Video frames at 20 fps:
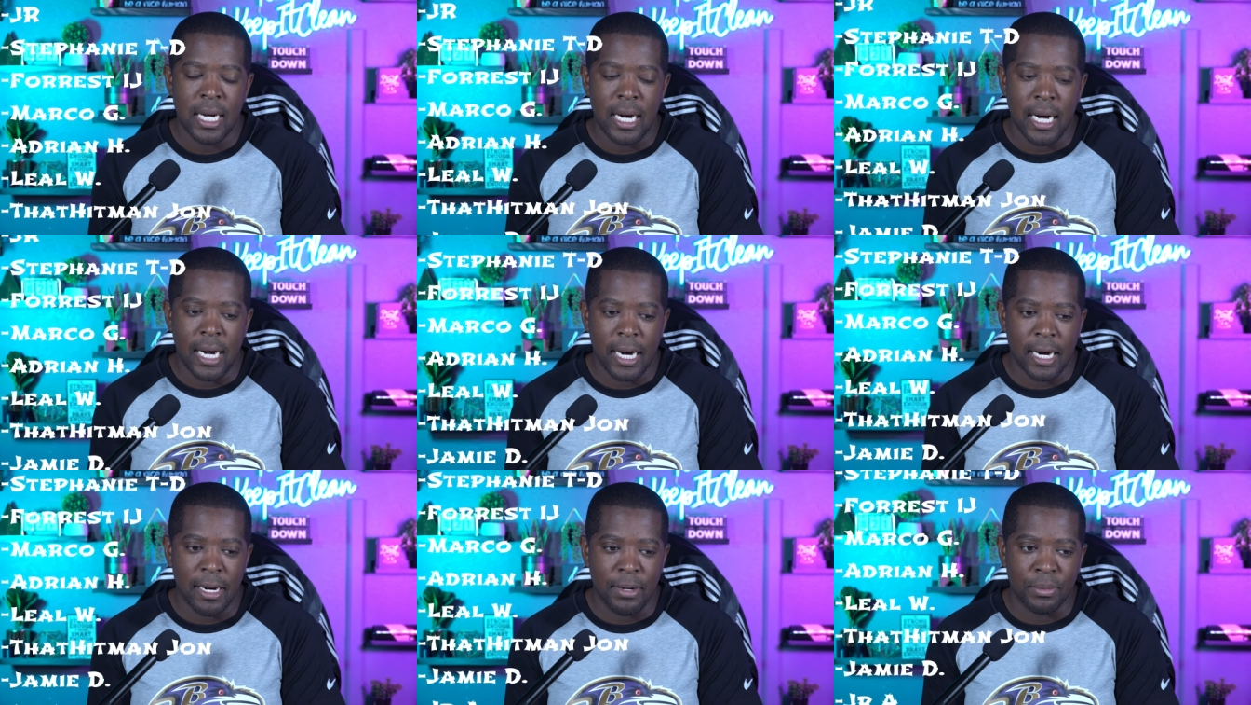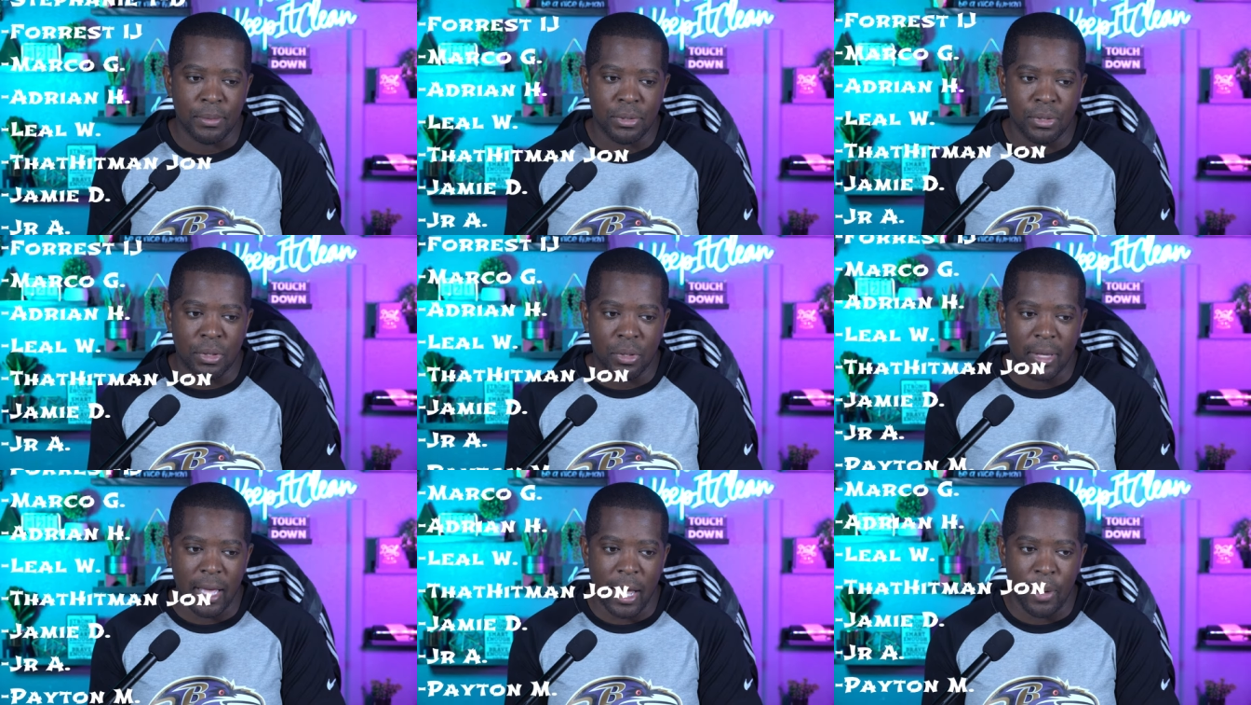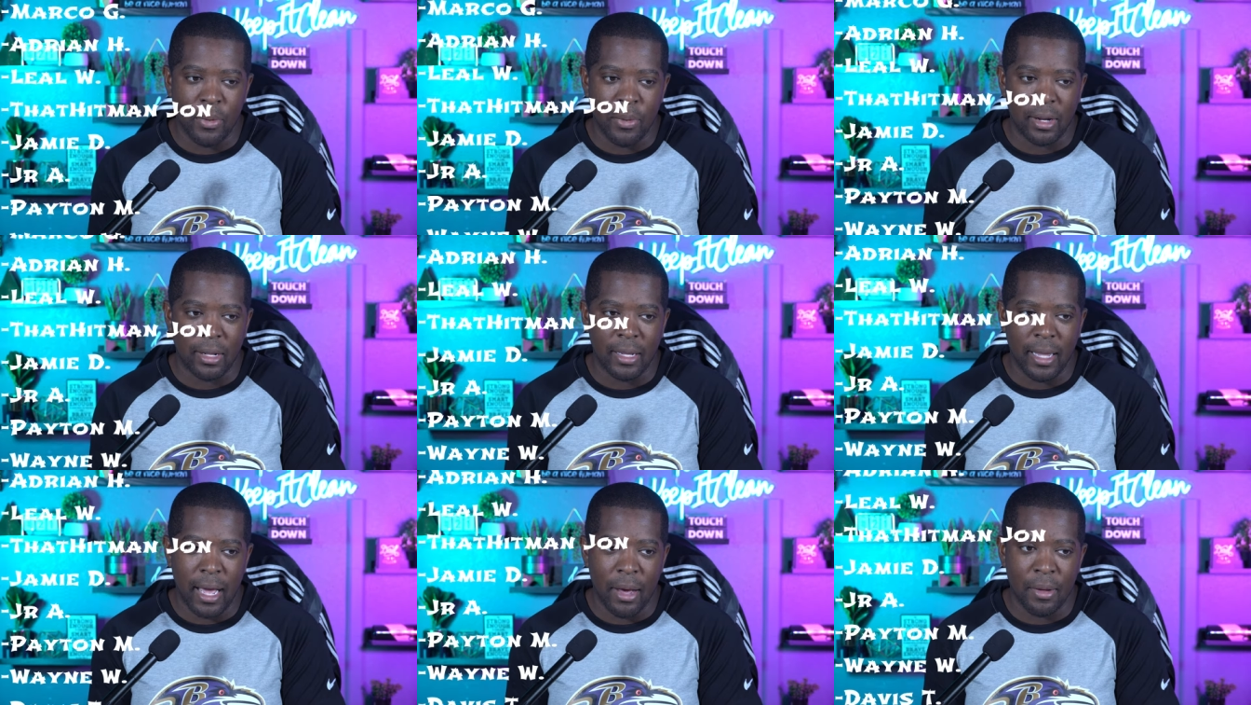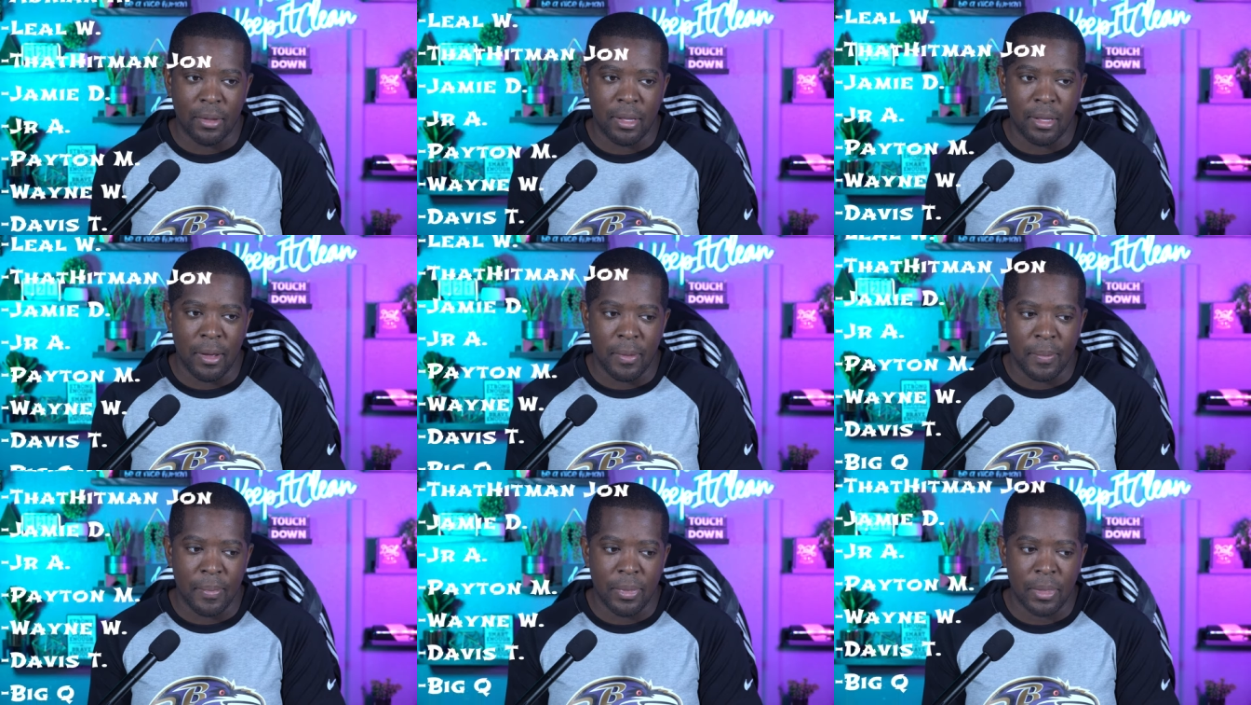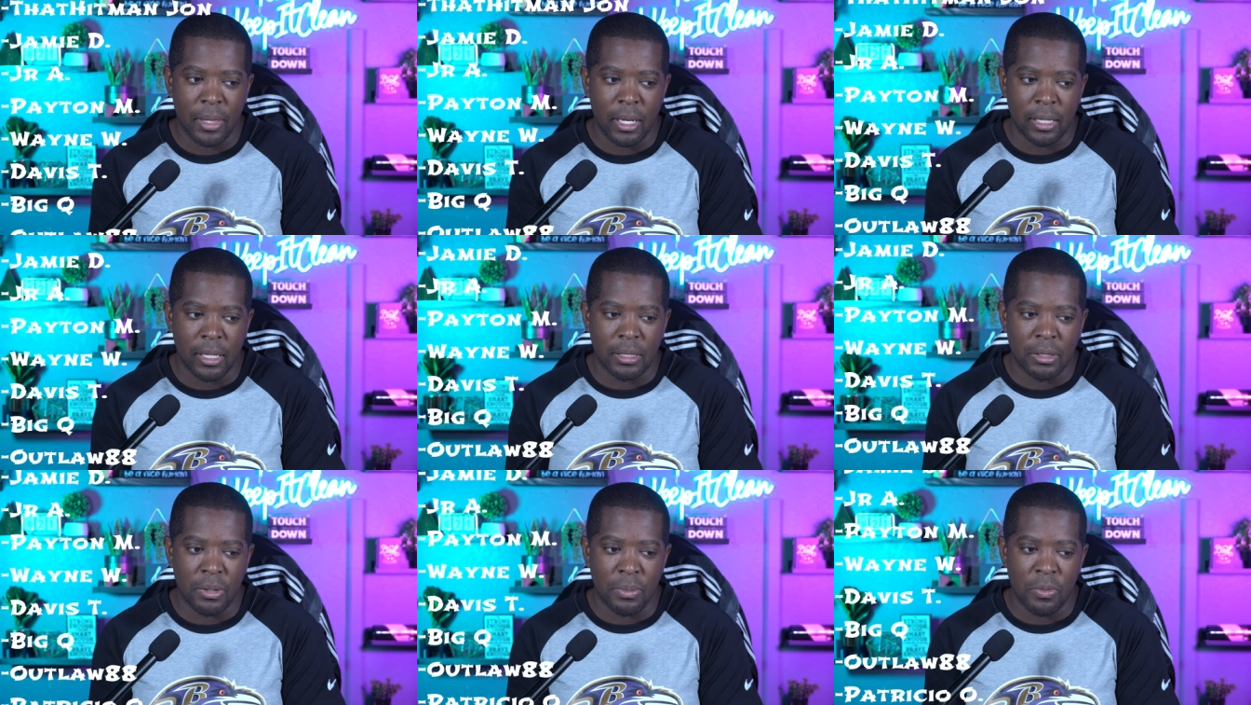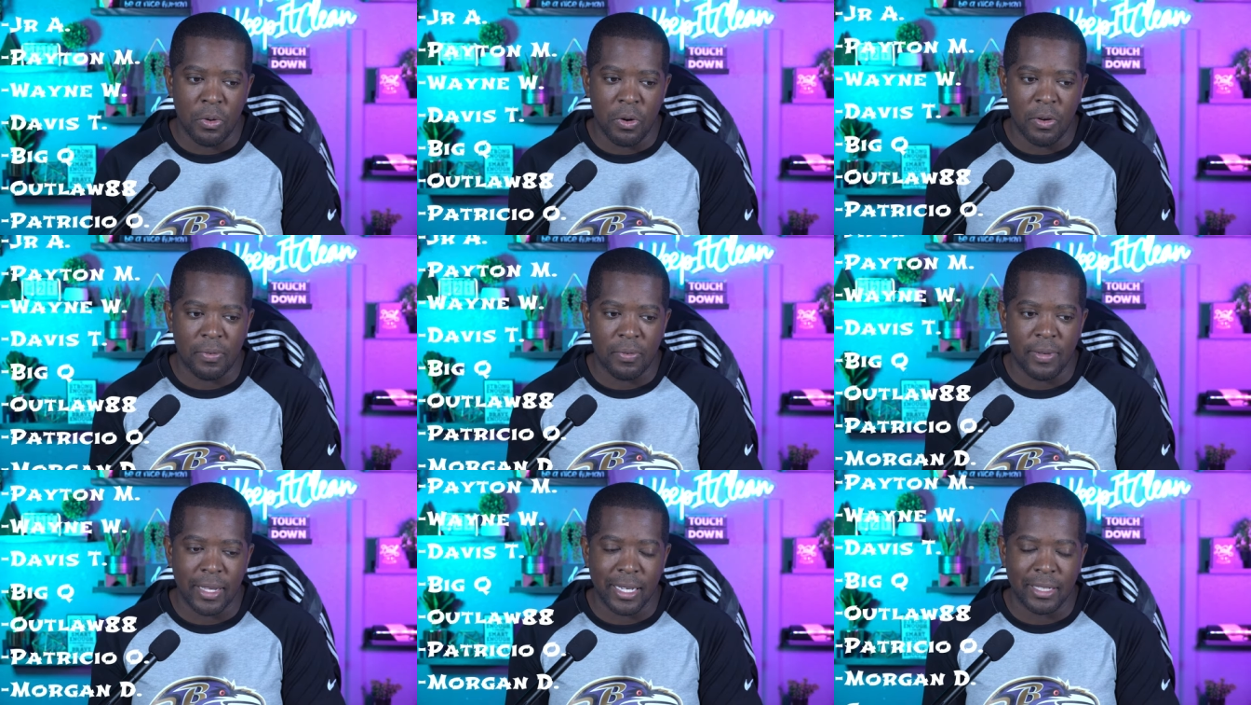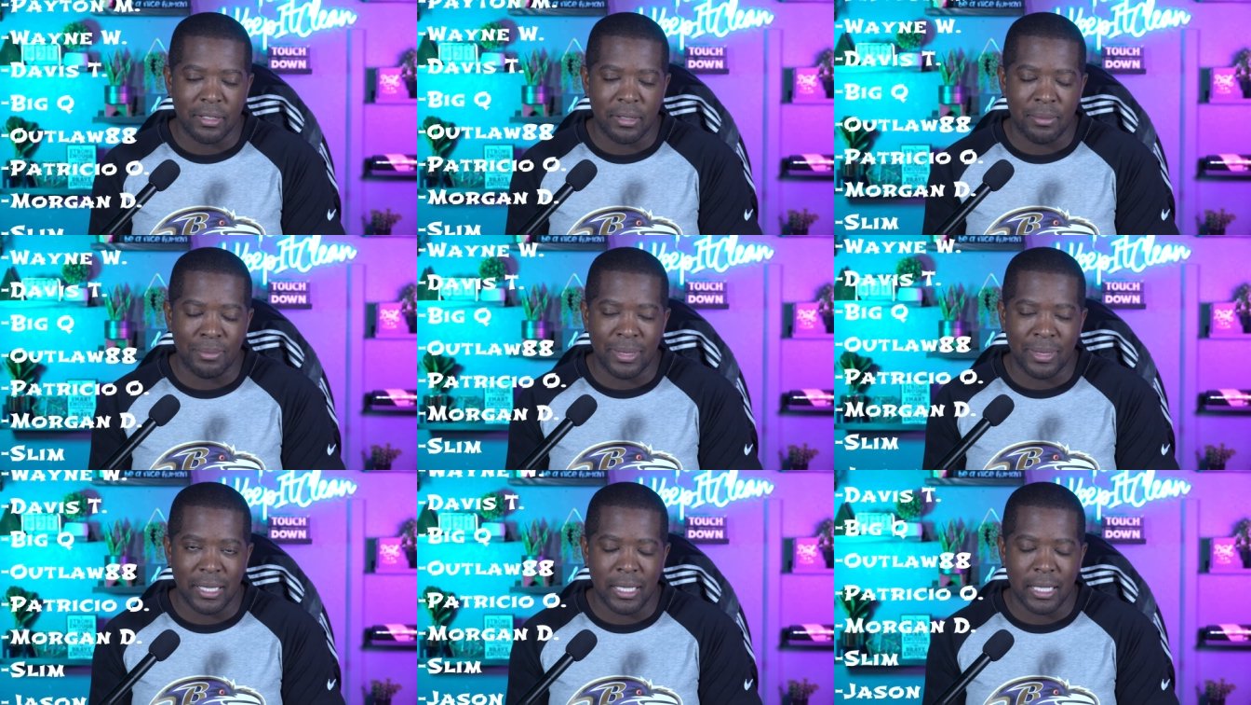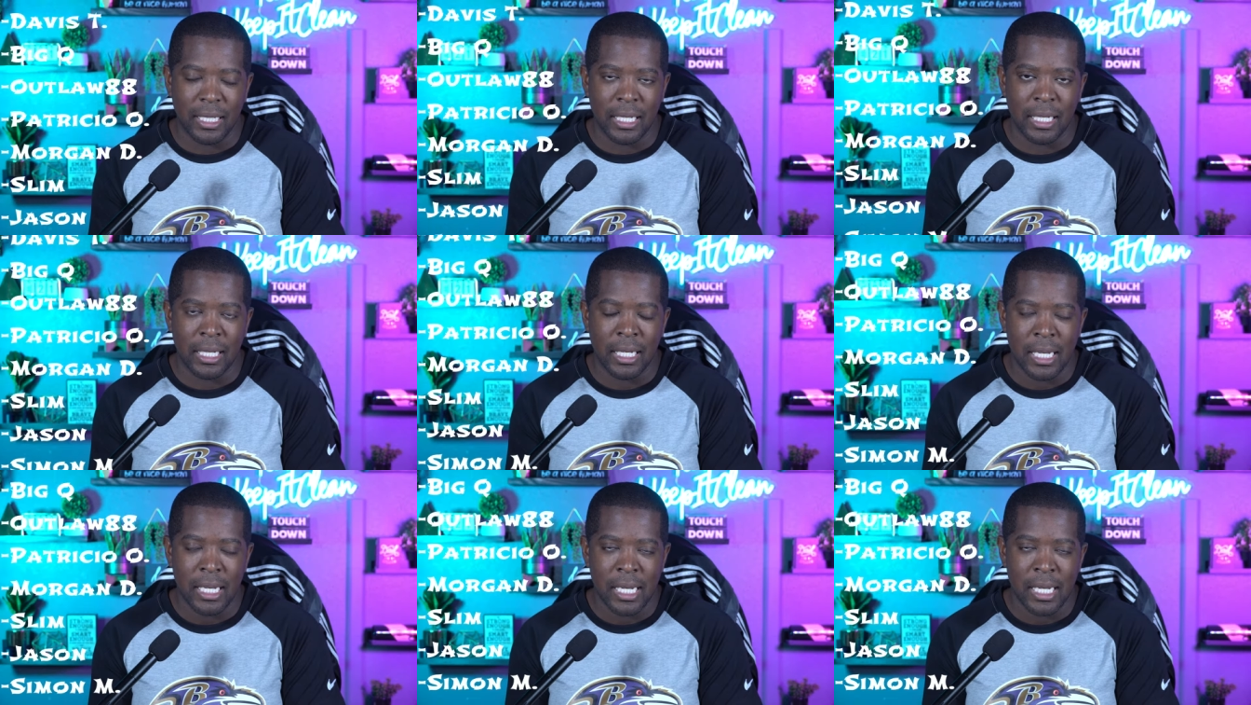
Um, so that would allow them a little more flexibility